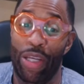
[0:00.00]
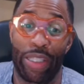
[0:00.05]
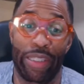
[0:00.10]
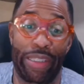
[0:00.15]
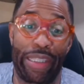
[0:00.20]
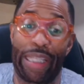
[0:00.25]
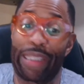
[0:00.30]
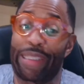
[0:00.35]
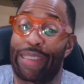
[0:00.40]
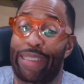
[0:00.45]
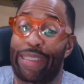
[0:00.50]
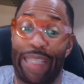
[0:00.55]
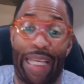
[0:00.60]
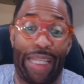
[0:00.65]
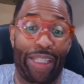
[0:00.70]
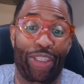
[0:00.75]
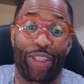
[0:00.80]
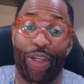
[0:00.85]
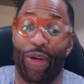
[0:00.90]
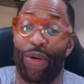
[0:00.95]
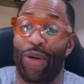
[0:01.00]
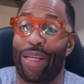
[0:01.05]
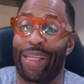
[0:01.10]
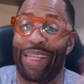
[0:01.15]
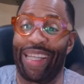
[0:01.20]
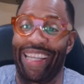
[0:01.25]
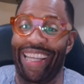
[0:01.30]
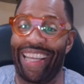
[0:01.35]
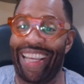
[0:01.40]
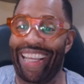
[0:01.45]
just join
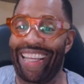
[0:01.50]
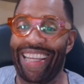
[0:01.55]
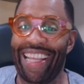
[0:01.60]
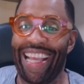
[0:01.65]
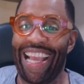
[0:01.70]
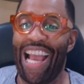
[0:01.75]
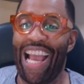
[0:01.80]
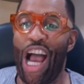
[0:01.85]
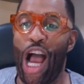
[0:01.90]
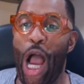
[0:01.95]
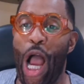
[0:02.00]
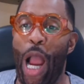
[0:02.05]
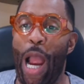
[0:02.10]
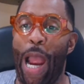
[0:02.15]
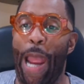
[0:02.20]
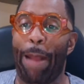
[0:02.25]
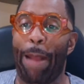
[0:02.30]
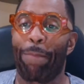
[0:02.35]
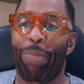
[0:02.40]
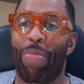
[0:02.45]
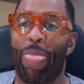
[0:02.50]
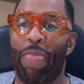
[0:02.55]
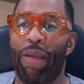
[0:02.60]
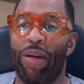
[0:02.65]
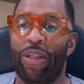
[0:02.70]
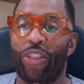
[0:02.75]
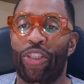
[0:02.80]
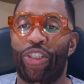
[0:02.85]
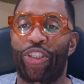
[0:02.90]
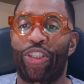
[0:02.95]
in. All right.
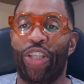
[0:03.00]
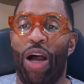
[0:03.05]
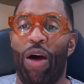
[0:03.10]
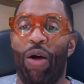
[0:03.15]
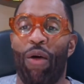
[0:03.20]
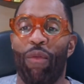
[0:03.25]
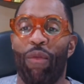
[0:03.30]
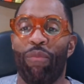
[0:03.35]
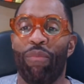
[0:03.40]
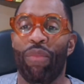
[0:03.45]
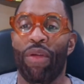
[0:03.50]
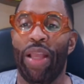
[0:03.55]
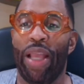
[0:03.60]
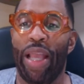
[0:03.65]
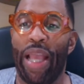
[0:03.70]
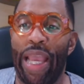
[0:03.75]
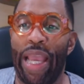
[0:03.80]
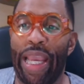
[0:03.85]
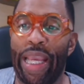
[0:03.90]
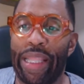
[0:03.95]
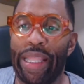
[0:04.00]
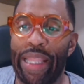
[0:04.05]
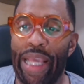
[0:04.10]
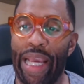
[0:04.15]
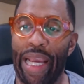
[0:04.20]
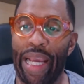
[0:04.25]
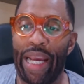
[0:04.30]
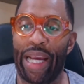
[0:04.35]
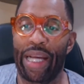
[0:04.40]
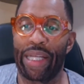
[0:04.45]
So, hey
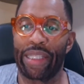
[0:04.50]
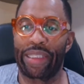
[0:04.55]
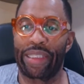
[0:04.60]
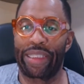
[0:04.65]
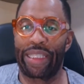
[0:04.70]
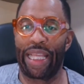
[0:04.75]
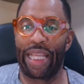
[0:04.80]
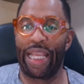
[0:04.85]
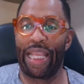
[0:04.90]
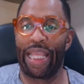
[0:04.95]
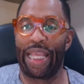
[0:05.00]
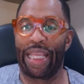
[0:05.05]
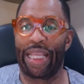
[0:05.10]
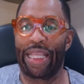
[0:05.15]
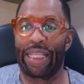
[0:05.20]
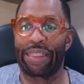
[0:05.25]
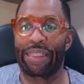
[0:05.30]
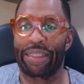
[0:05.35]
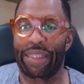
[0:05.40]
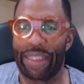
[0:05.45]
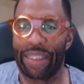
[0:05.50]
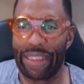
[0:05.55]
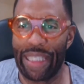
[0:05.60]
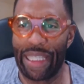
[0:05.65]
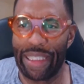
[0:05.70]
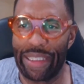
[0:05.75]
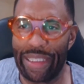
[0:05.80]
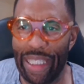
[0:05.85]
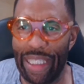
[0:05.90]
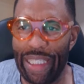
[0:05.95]
there, Chili's. Is
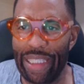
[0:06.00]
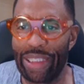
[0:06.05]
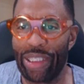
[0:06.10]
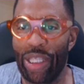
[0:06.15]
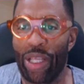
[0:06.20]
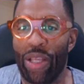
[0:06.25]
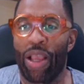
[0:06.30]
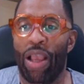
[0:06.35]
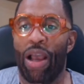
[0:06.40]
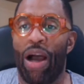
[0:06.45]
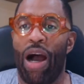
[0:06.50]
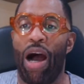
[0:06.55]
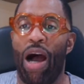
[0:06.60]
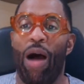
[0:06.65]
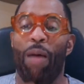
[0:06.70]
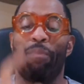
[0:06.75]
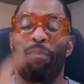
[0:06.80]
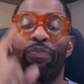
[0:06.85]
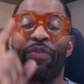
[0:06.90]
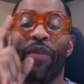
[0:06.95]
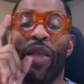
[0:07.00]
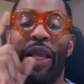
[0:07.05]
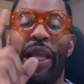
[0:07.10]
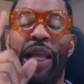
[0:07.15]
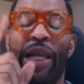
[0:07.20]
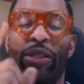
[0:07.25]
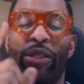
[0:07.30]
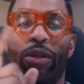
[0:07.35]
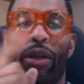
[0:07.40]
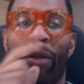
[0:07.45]
that Chili's? Um,
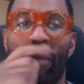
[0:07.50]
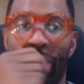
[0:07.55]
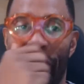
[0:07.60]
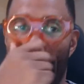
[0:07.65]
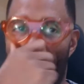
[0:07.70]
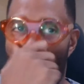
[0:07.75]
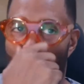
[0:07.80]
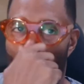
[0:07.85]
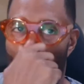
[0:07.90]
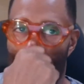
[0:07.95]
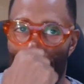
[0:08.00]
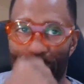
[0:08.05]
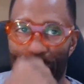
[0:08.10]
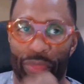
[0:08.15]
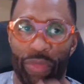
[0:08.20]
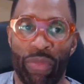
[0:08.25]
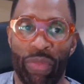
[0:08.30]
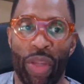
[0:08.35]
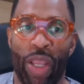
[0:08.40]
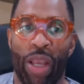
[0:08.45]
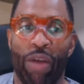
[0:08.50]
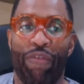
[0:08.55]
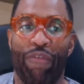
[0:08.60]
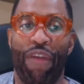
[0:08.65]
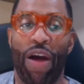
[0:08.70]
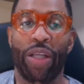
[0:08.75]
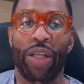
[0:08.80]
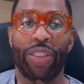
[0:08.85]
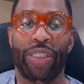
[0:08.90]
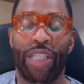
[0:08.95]
here's what I'm gonna say.
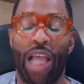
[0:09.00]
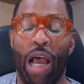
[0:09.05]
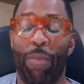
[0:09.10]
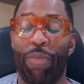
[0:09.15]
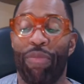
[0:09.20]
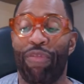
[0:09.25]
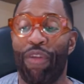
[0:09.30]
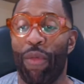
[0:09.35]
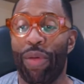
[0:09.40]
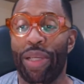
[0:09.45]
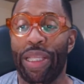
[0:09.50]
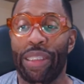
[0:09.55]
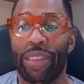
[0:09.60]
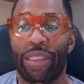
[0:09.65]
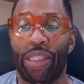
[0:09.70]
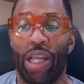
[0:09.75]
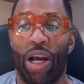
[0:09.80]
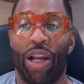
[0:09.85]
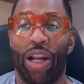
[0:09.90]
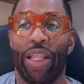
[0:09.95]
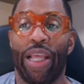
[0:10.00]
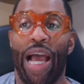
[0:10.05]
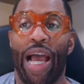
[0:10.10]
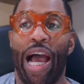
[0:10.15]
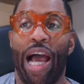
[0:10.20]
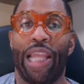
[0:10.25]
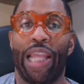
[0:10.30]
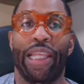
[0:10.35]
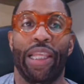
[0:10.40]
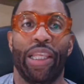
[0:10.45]
First off, before we get started,
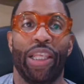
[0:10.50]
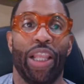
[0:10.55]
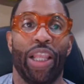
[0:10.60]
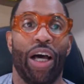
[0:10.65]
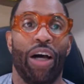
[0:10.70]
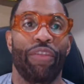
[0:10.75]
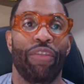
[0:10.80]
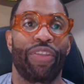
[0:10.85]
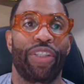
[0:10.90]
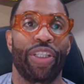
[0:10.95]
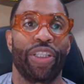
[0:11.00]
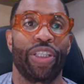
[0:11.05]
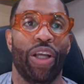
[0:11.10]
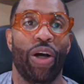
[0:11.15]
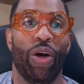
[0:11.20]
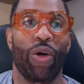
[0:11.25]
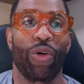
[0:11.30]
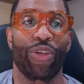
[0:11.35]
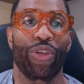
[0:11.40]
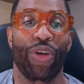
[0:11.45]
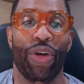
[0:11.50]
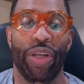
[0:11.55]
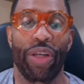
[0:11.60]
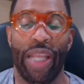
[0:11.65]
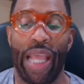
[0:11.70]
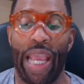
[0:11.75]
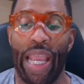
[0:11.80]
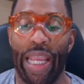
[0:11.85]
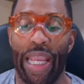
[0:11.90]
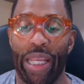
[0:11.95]
I'd love to know your
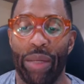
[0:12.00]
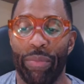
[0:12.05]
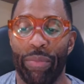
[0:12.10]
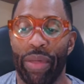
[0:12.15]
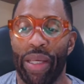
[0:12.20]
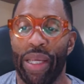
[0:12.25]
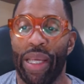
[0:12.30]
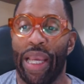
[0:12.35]
name